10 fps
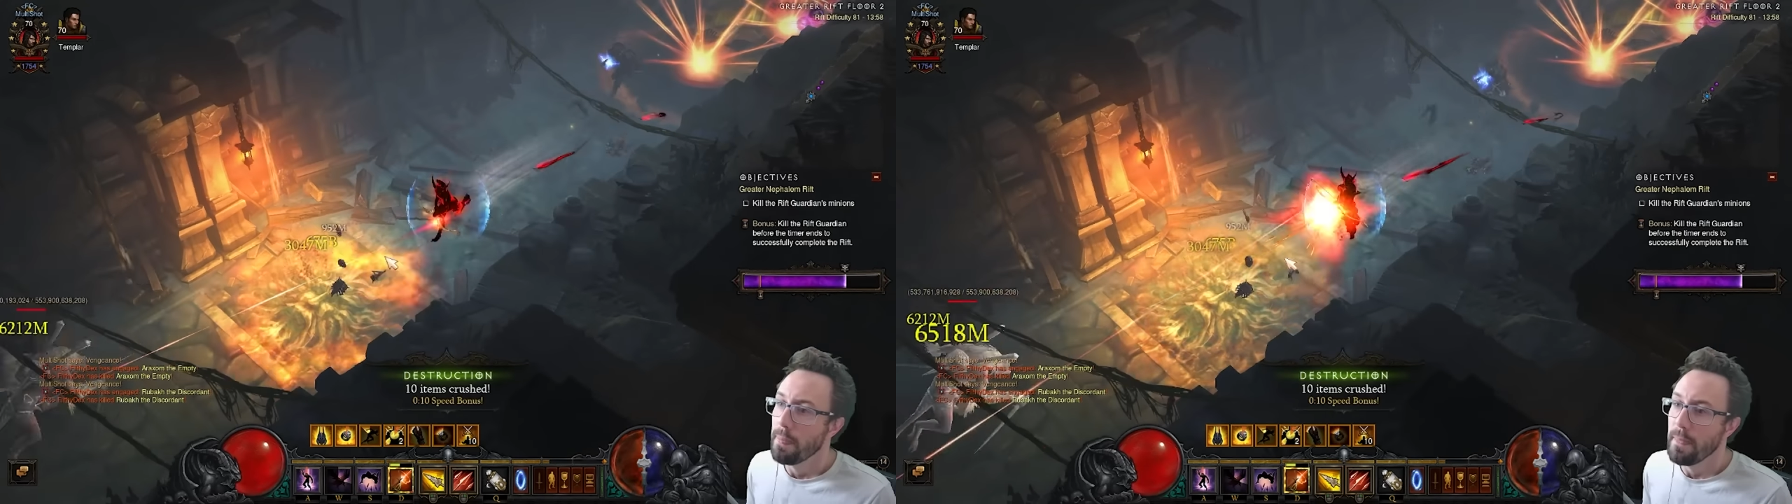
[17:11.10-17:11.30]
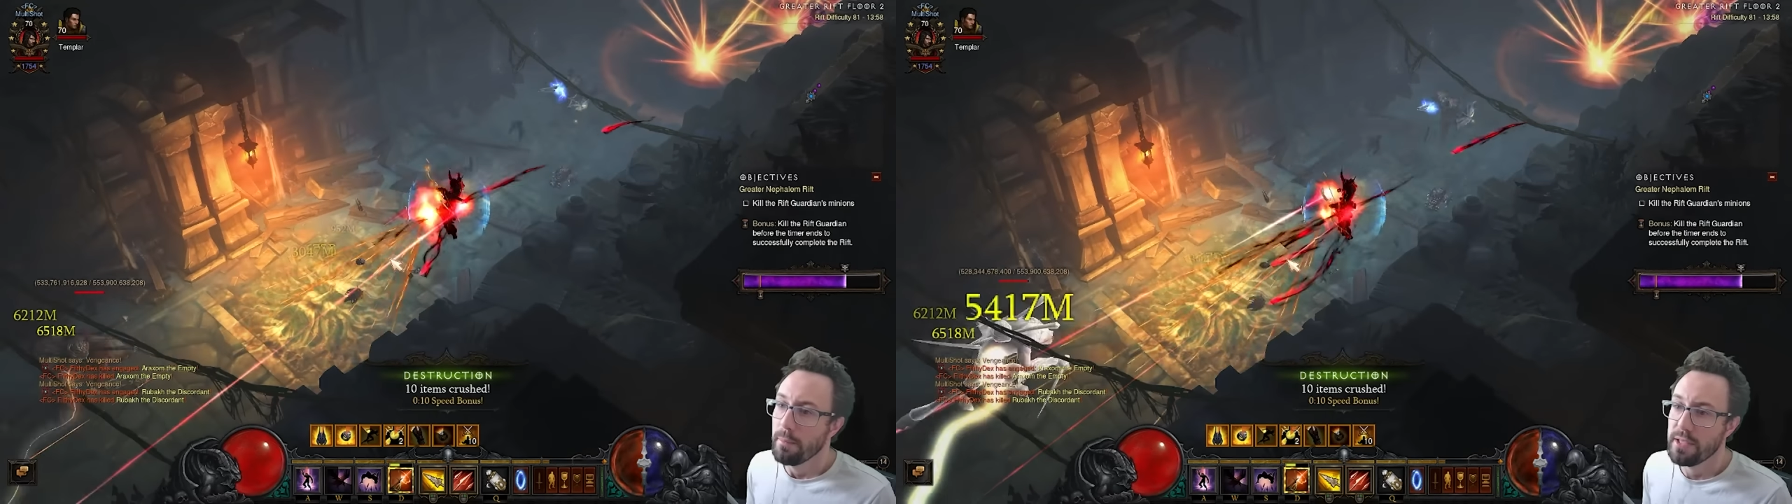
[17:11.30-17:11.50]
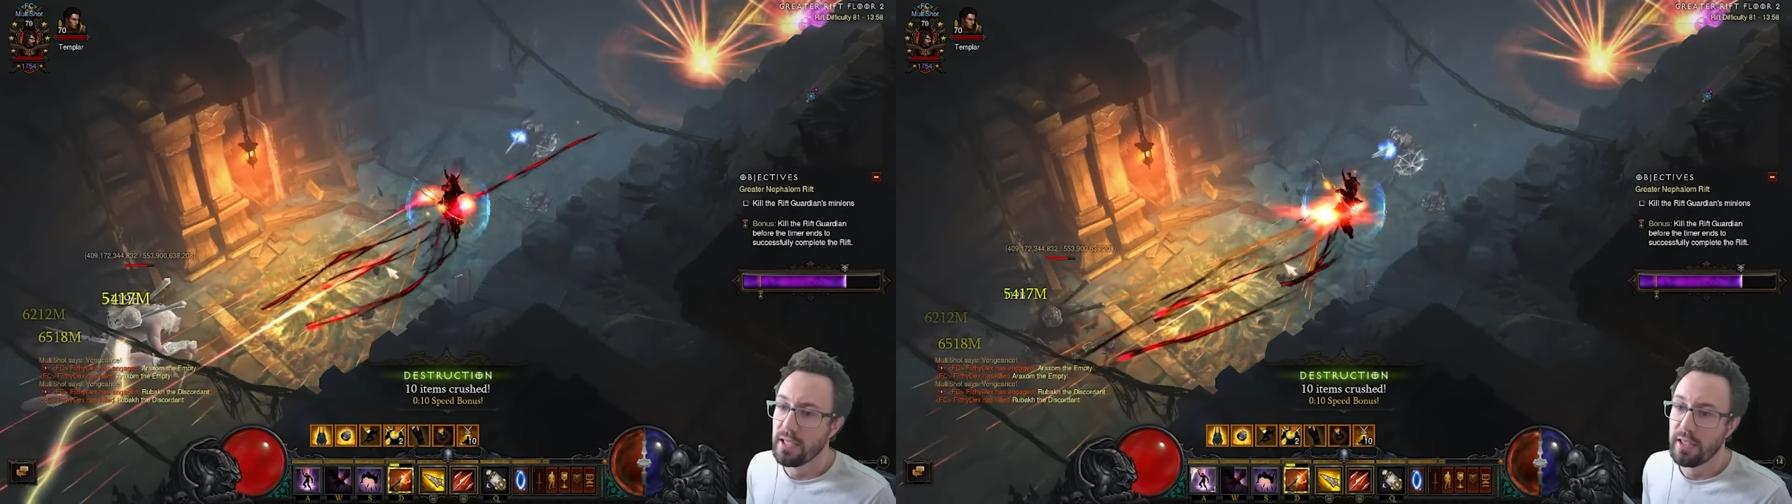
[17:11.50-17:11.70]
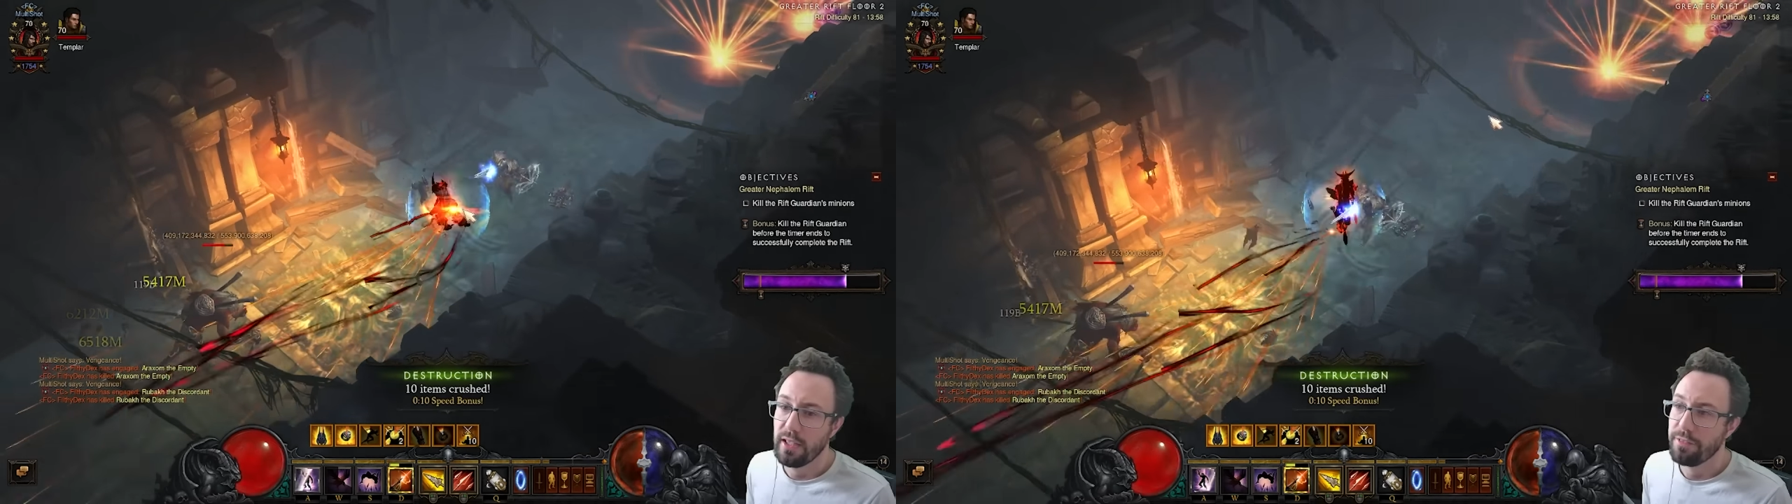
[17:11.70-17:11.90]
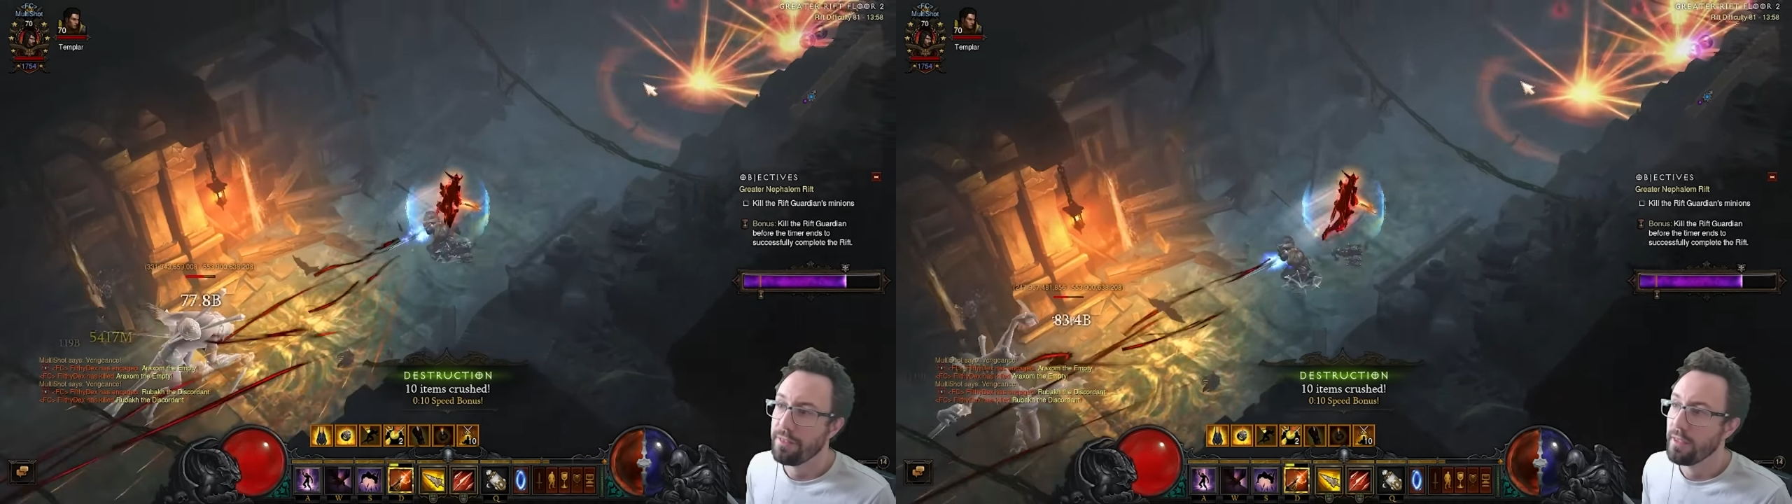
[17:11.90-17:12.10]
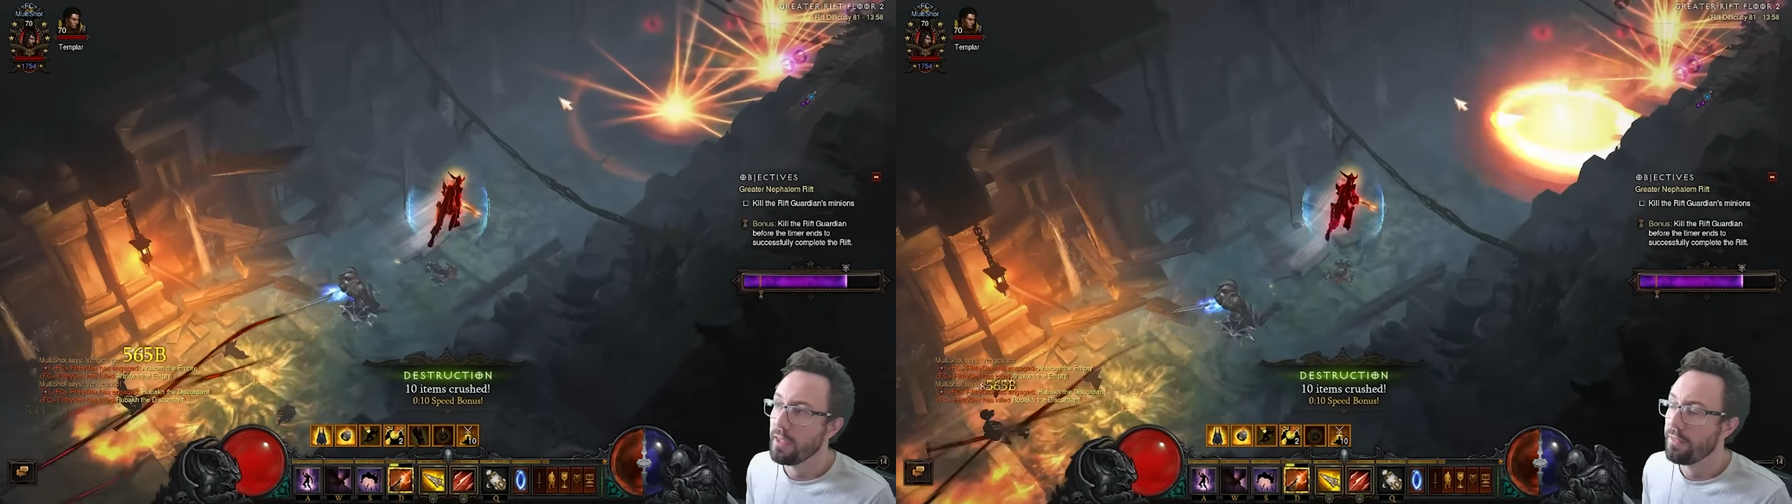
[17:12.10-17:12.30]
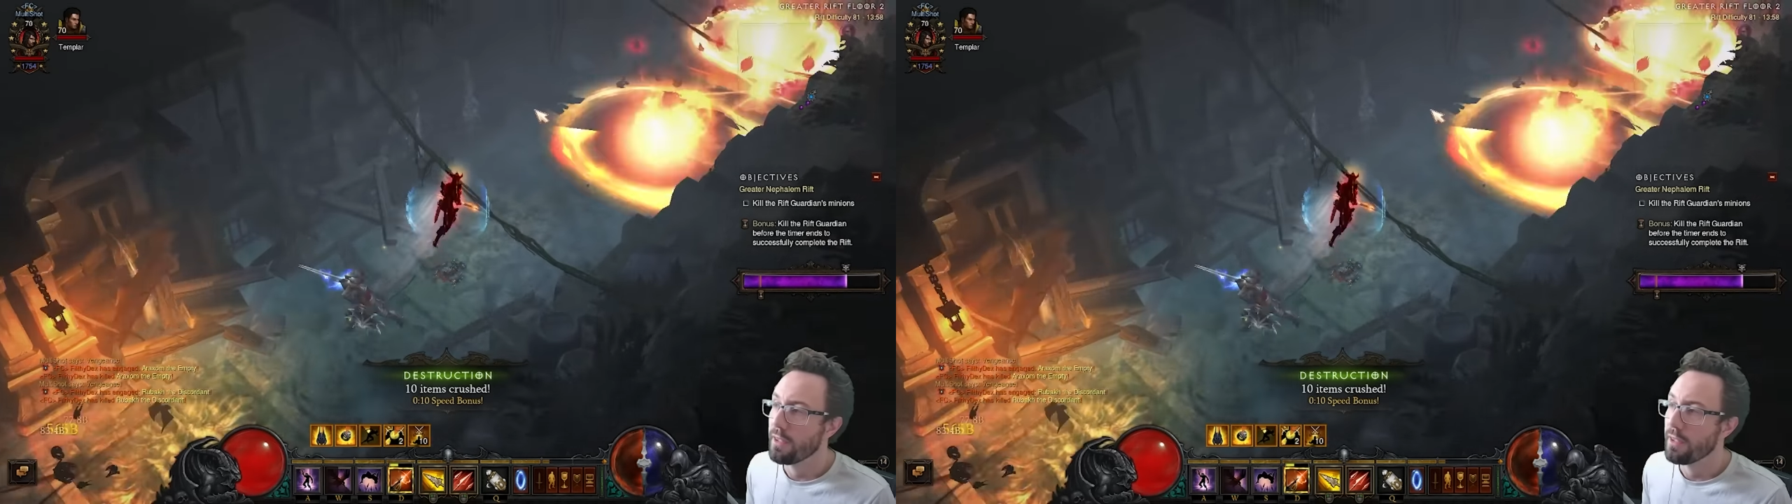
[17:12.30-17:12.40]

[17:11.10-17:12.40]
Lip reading: Particularly if a